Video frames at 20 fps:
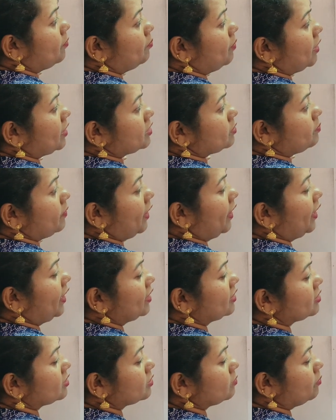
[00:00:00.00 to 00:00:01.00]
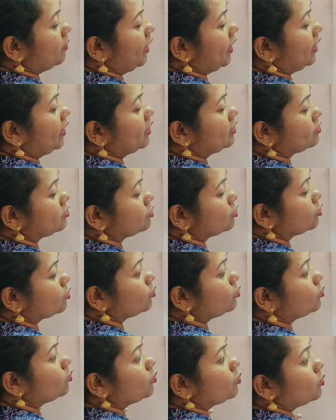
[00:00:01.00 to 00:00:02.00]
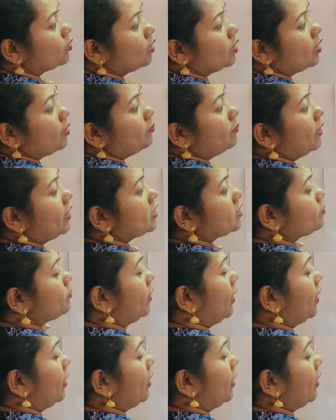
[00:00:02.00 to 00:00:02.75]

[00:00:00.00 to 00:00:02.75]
Plus minus minus 2 plus